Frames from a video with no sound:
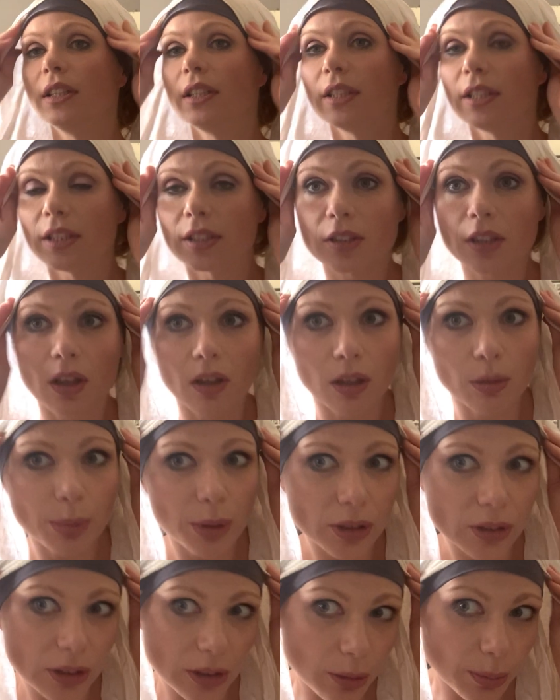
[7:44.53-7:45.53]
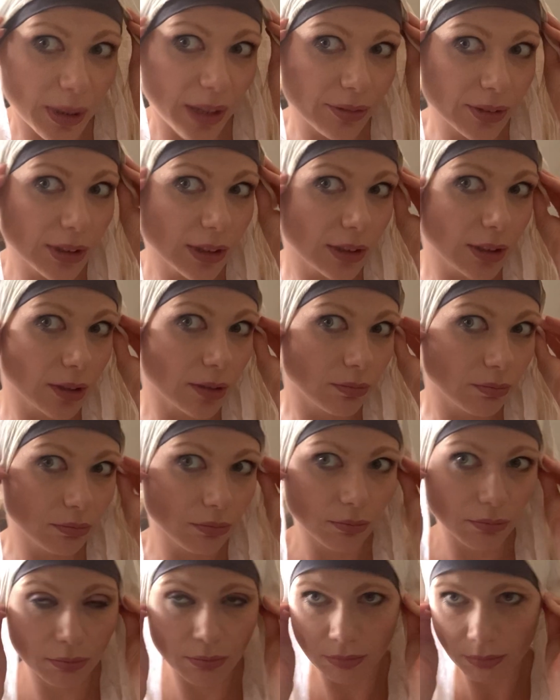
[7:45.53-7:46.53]
it's all personal preference.
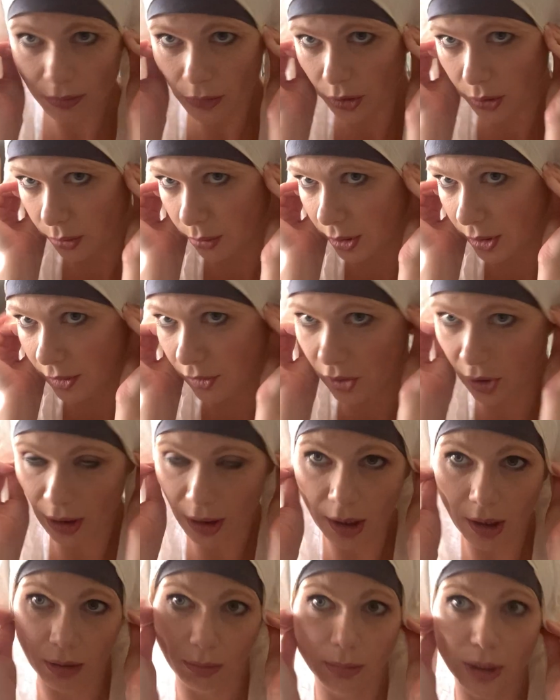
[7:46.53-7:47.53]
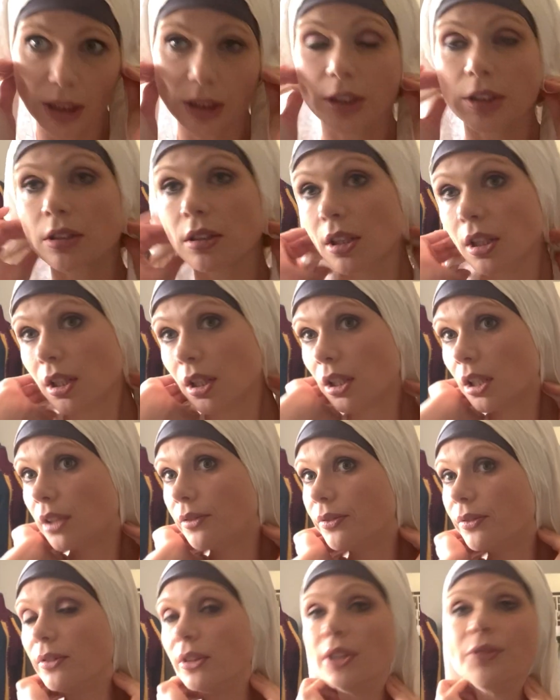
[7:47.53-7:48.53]
You can decide how much
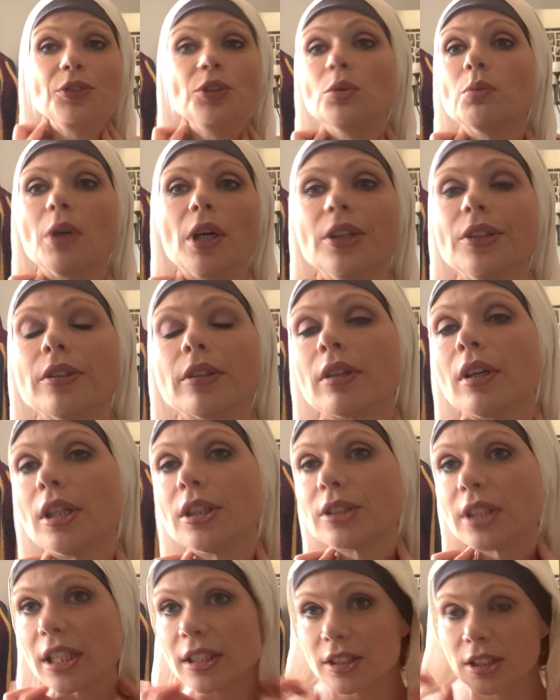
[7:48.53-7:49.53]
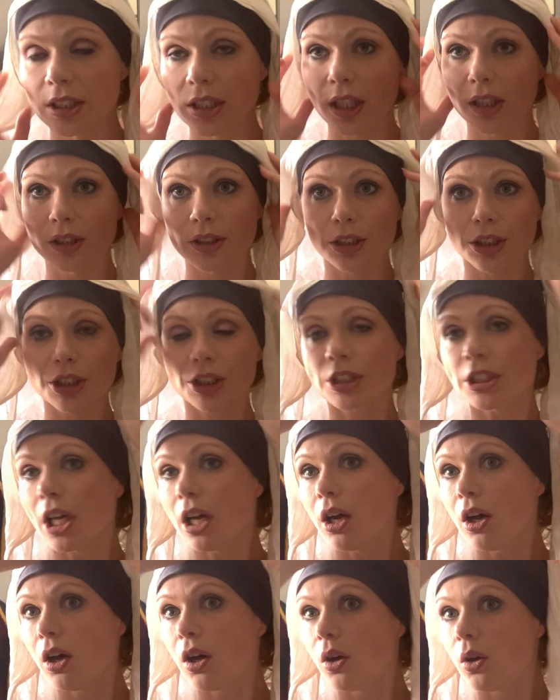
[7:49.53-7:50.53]
if you want your contrasting color to
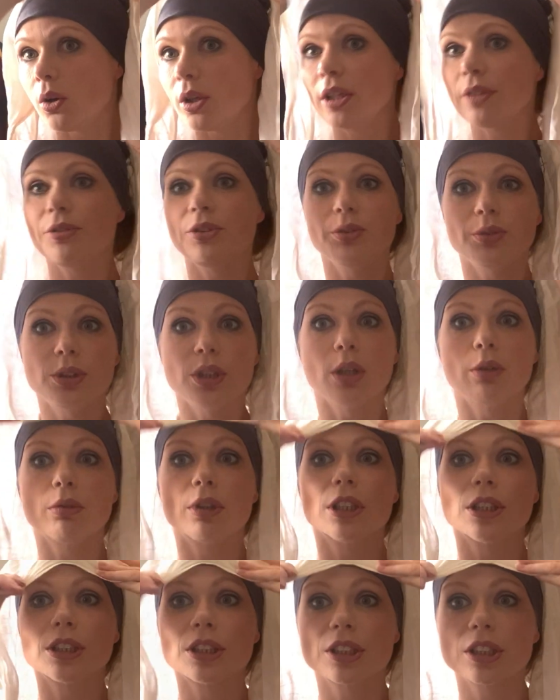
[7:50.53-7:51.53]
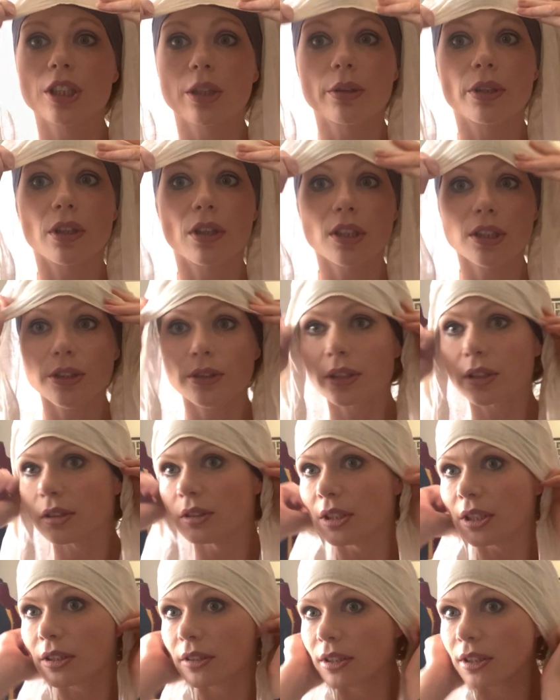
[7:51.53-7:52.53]
show. If you don't want it to show at all, you can
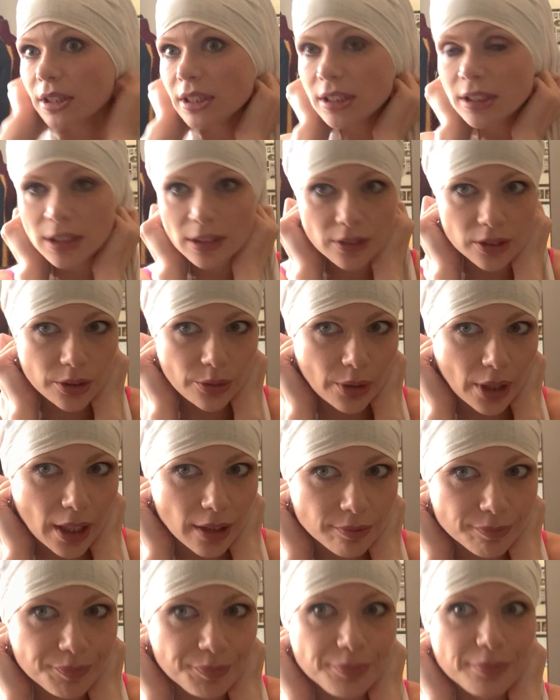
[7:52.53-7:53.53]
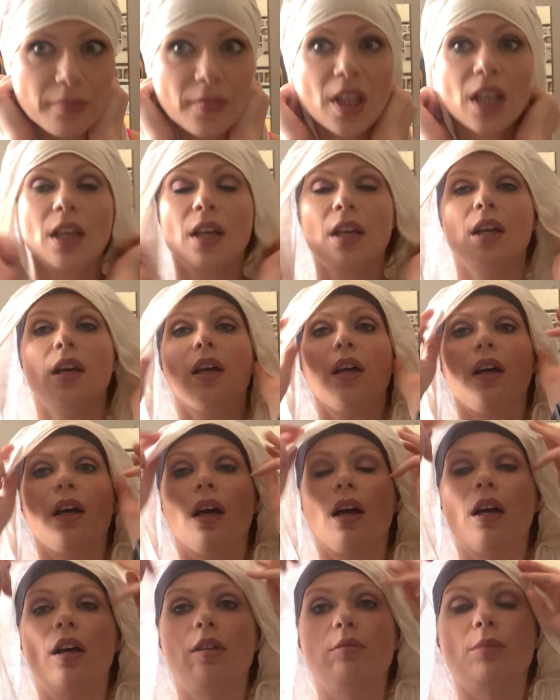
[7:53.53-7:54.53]
literally just do that.
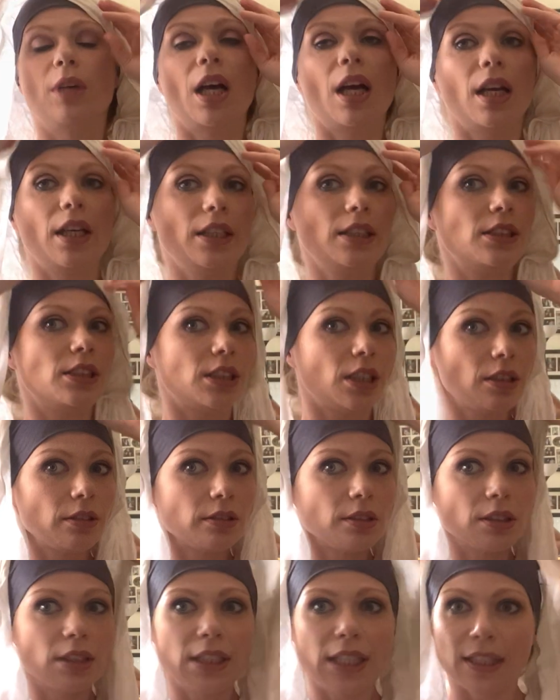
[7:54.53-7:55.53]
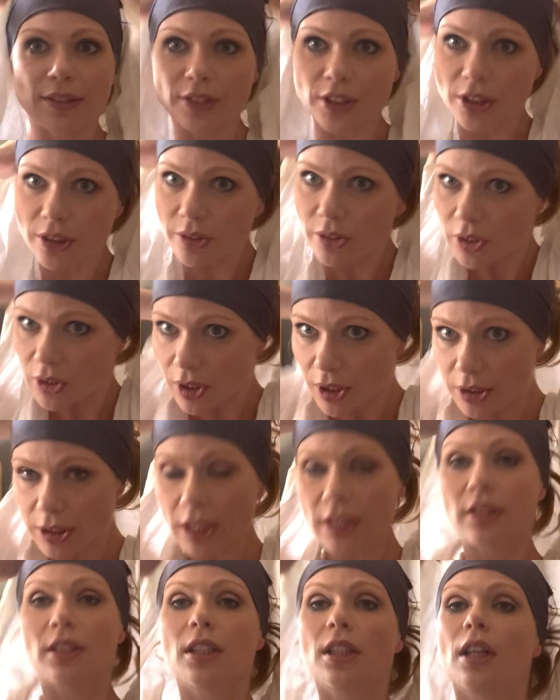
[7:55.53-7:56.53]
I generally have to use a
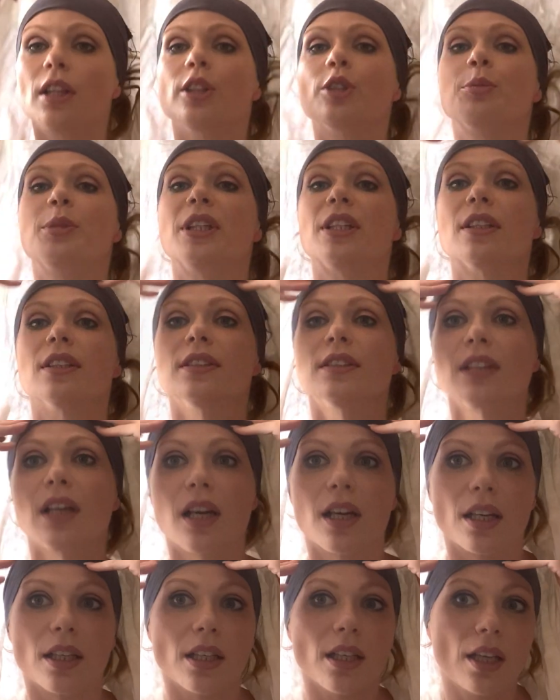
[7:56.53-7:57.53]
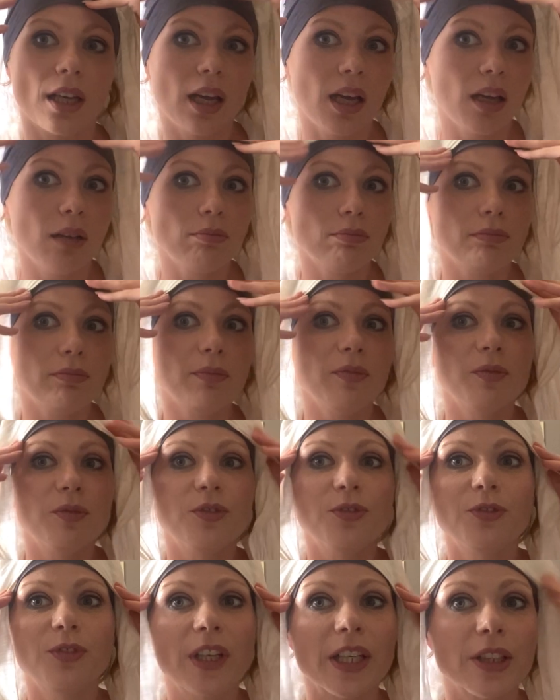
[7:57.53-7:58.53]
contrasting color because I am
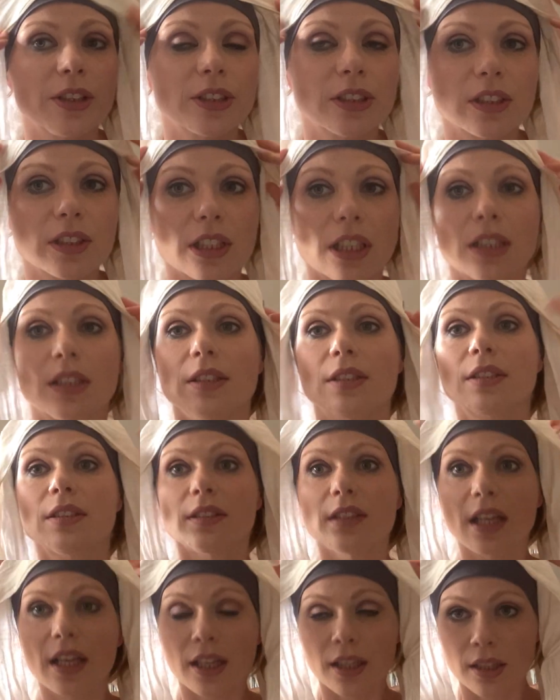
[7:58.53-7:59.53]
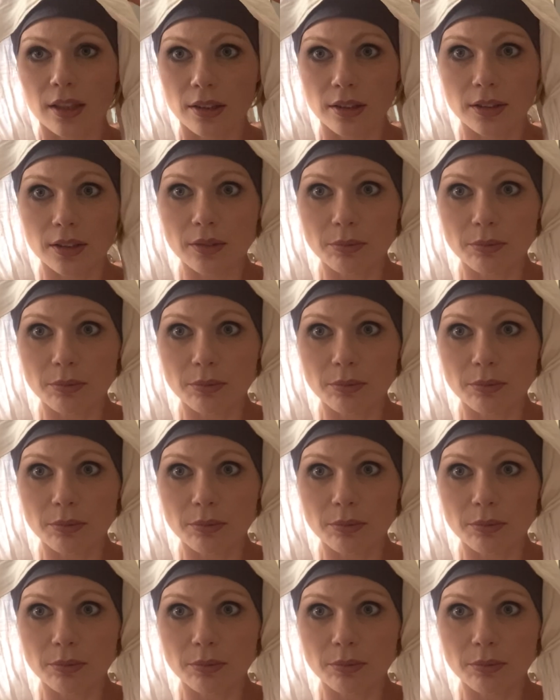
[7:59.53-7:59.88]
fair-skinned and